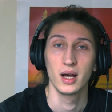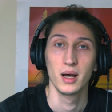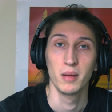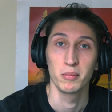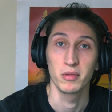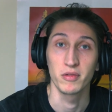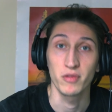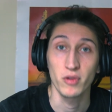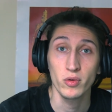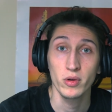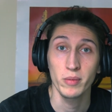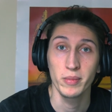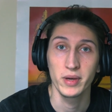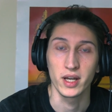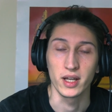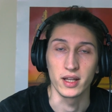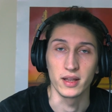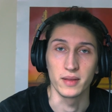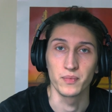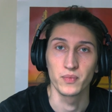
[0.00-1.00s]
Before we
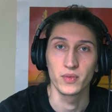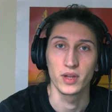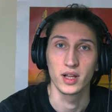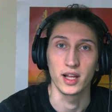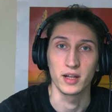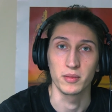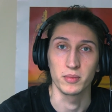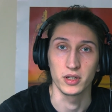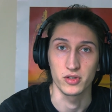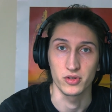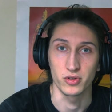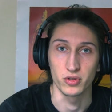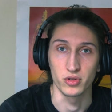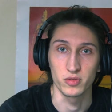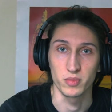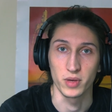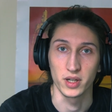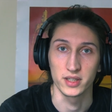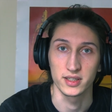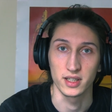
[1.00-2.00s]
begin, let me
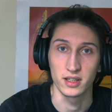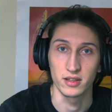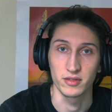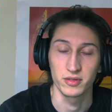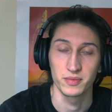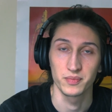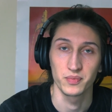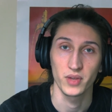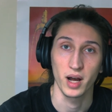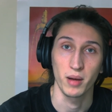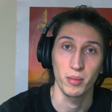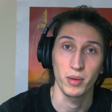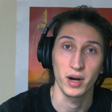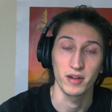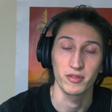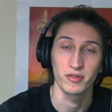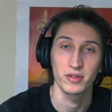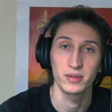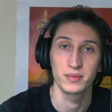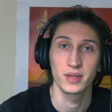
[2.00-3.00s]
introduce myself. I'm
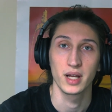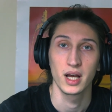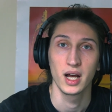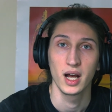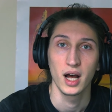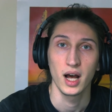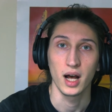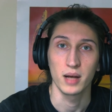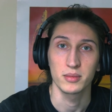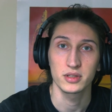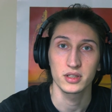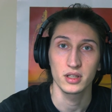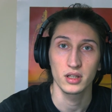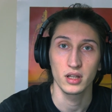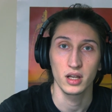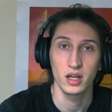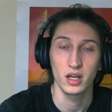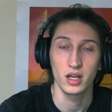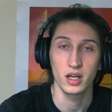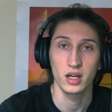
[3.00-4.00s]
Raf. I'm
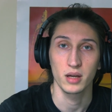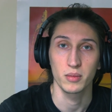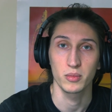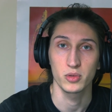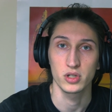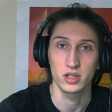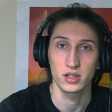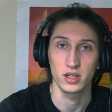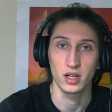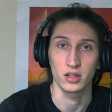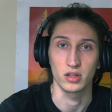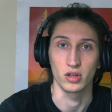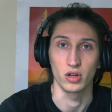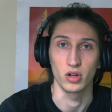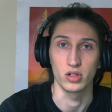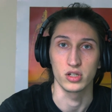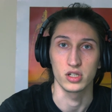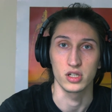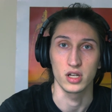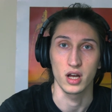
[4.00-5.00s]
studying music
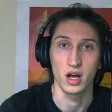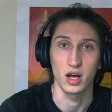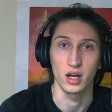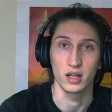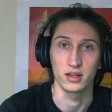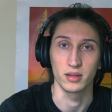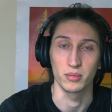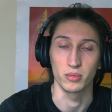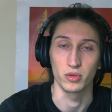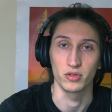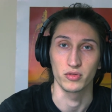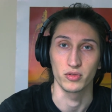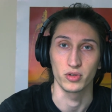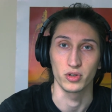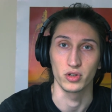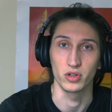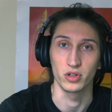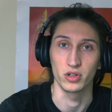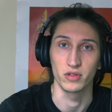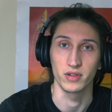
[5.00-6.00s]
technology at the Montfort
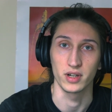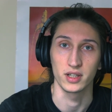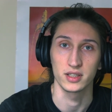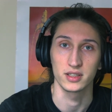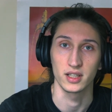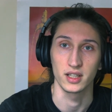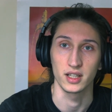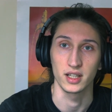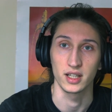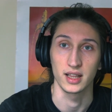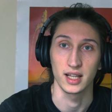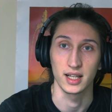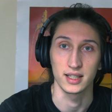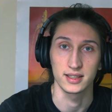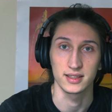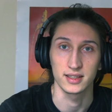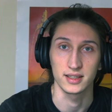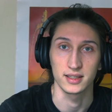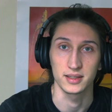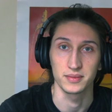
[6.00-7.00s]
University in
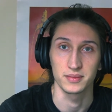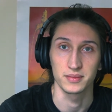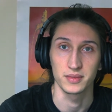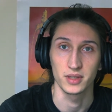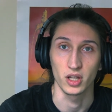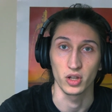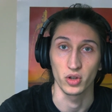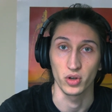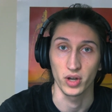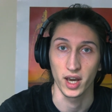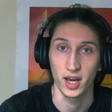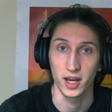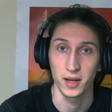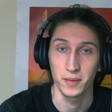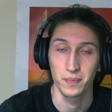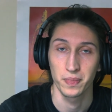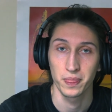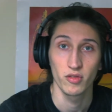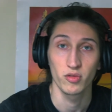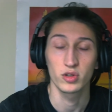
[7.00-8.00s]
Leicester, in UK.
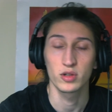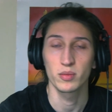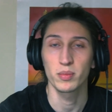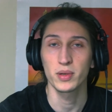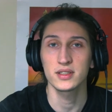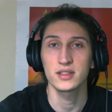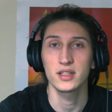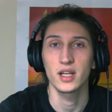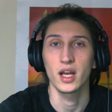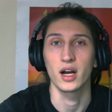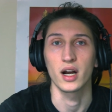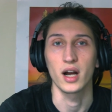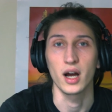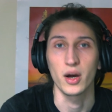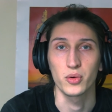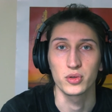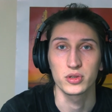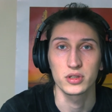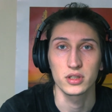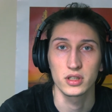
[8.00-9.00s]
For the past year, I
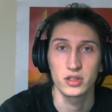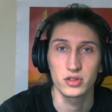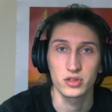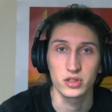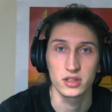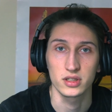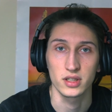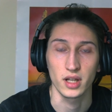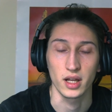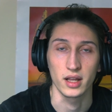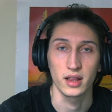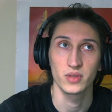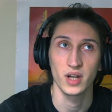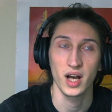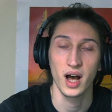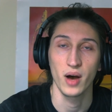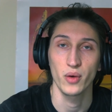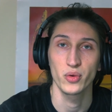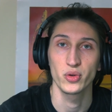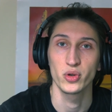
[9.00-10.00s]
was interested
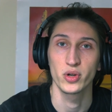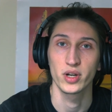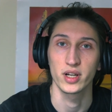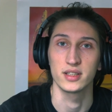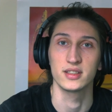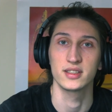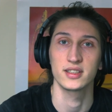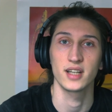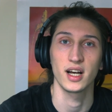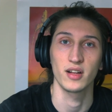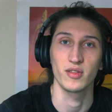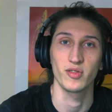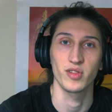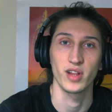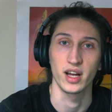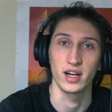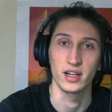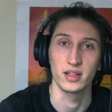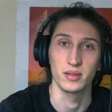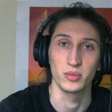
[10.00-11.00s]
how you can
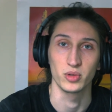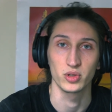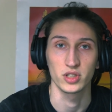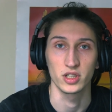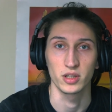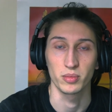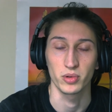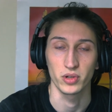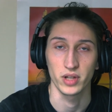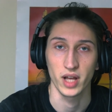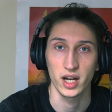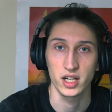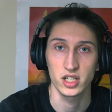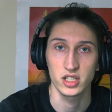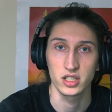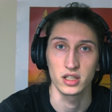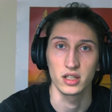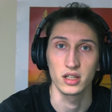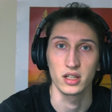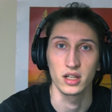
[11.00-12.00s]
self-learn music
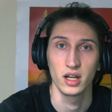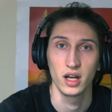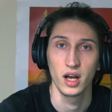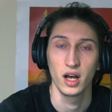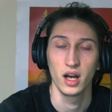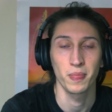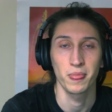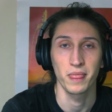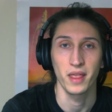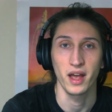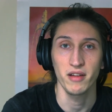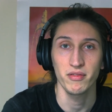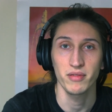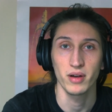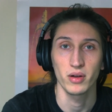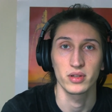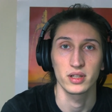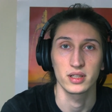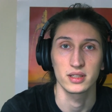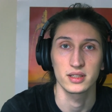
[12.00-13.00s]
production. I
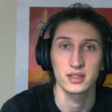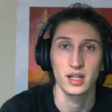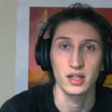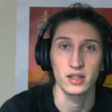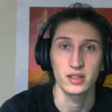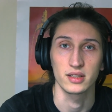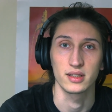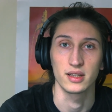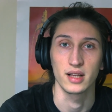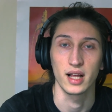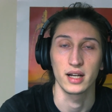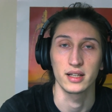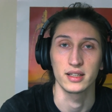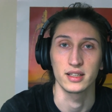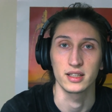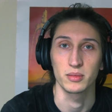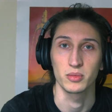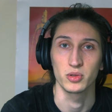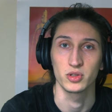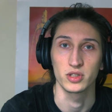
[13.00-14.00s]
found that starting
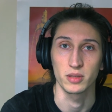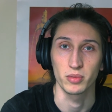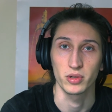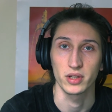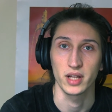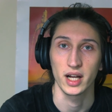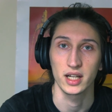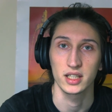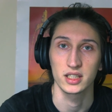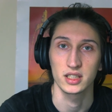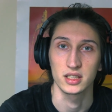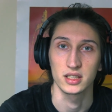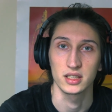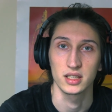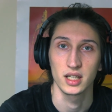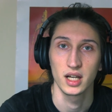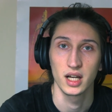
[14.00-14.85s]
learning music production,